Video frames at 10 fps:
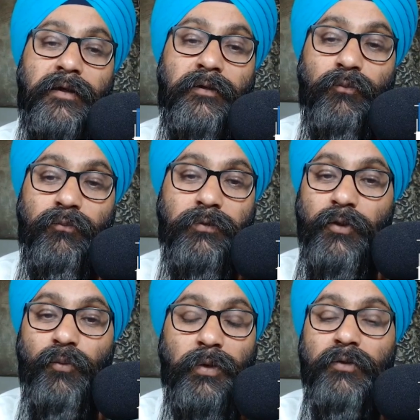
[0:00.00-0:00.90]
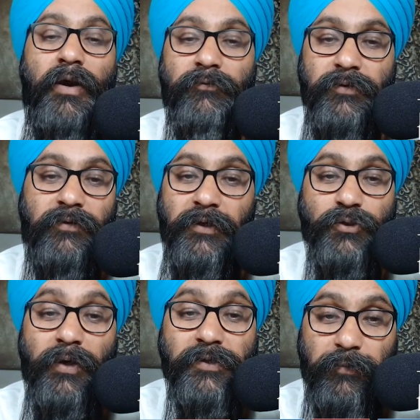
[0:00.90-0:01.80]
and we don't have to think
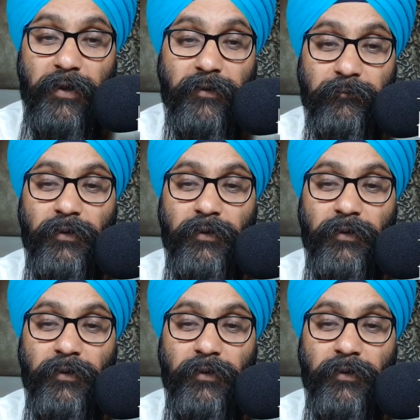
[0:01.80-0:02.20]
twice about it.